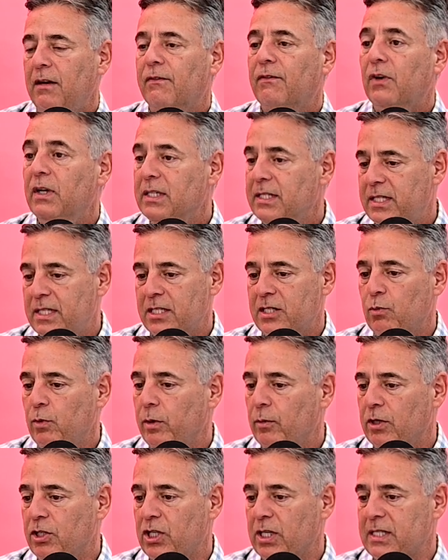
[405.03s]
For instance,
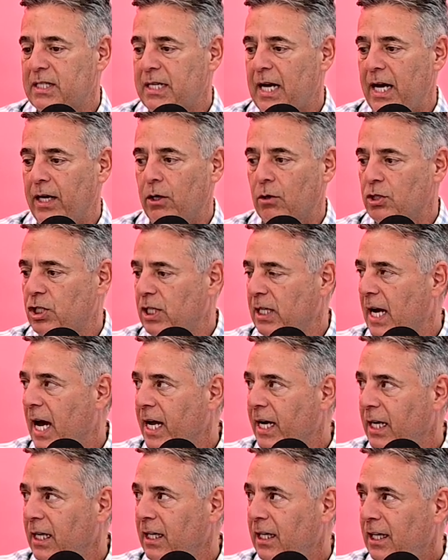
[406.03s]
we were just on
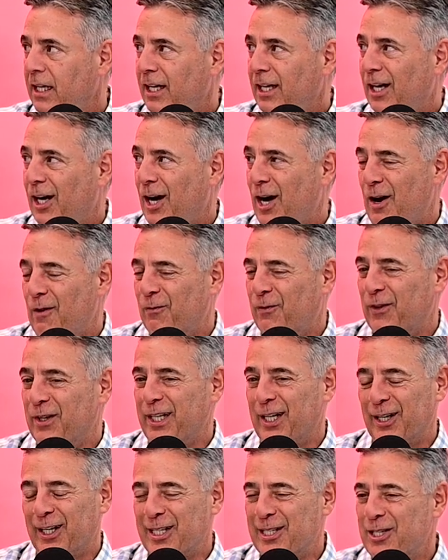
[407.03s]
Oceana for
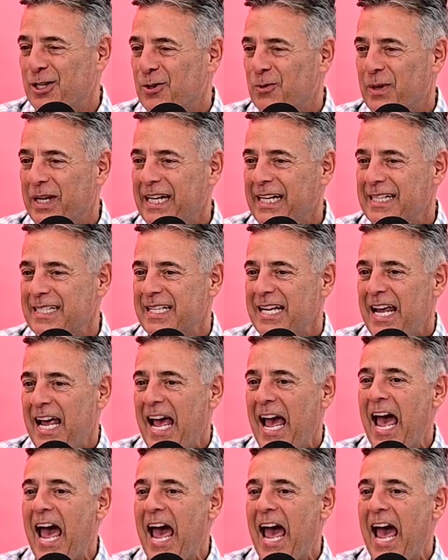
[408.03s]
nearly 2 weeks.